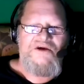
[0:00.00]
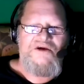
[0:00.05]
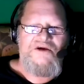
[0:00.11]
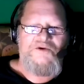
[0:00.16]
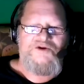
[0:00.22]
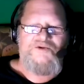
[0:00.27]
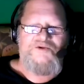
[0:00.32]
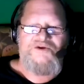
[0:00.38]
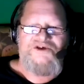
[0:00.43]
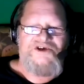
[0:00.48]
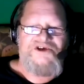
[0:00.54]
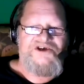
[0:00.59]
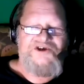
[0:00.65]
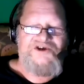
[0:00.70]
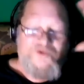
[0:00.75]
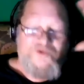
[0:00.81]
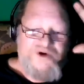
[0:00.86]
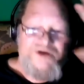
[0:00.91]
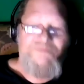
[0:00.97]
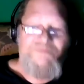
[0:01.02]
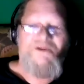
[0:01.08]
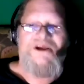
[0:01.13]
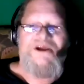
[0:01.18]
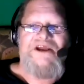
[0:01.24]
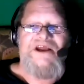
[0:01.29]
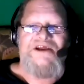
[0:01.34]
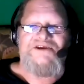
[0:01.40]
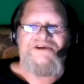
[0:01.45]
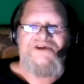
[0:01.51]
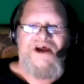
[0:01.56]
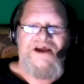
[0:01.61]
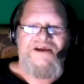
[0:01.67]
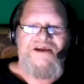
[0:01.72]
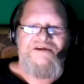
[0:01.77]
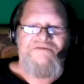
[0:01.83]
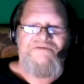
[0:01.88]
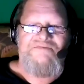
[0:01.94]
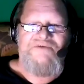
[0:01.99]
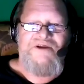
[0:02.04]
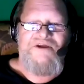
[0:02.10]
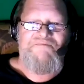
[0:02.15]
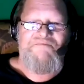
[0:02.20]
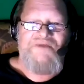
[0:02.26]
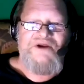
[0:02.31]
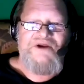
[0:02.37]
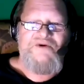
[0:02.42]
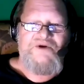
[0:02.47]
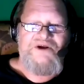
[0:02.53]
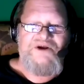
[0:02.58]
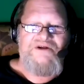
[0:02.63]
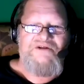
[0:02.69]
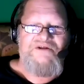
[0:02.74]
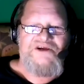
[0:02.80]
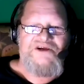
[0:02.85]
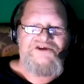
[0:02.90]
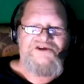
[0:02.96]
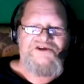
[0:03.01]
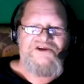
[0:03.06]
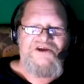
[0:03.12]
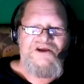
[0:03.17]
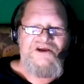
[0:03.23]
which was extremely anti-imperialist